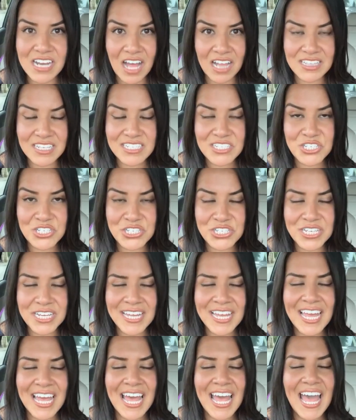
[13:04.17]

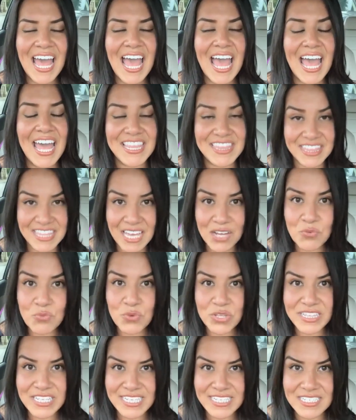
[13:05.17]
acknowledged and
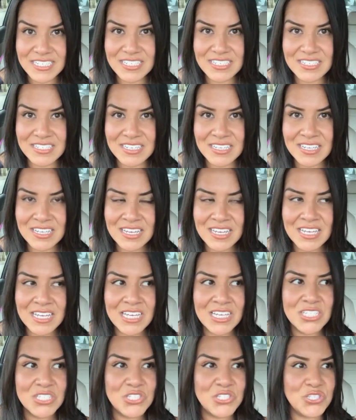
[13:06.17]
then released.
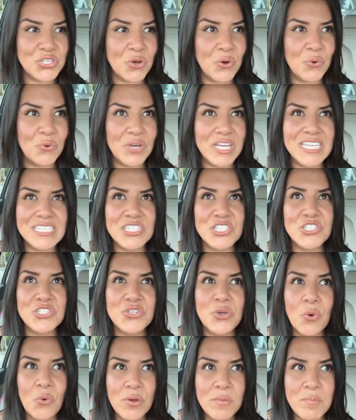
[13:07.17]
So it's
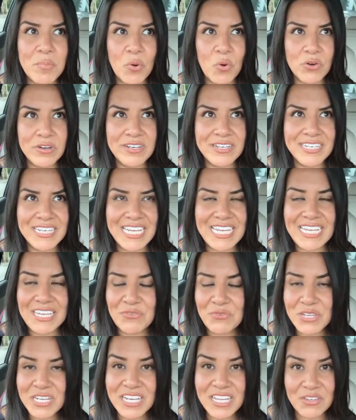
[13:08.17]
so important,
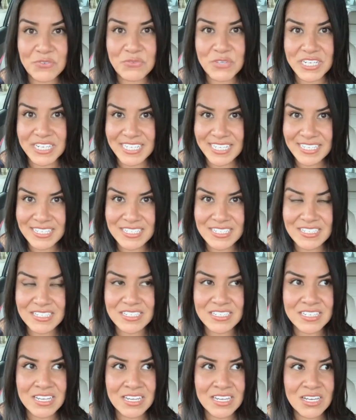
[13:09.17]
even if it
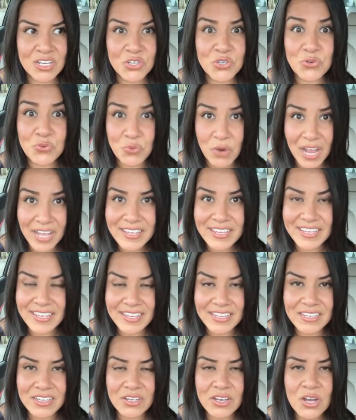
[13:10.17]
is
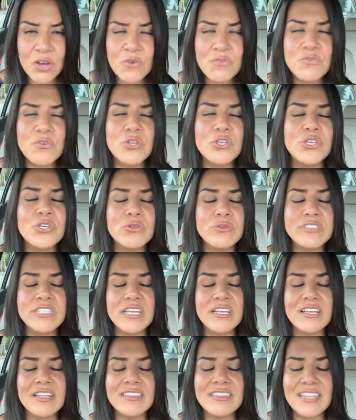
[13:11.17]
crying, for you
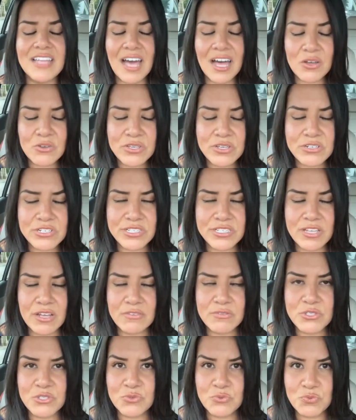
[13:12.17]
to allow
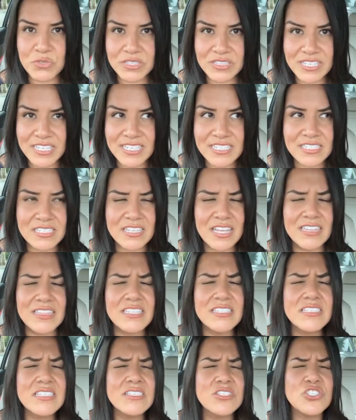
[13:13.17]
yourself to release.
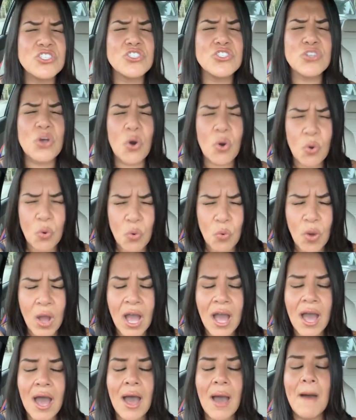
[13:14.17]
And this is
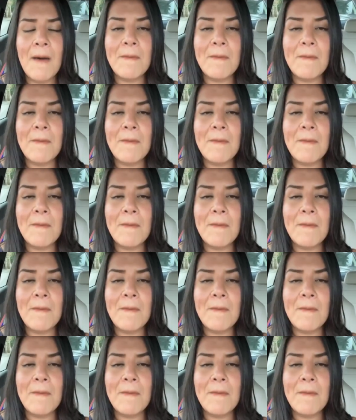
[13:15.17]
so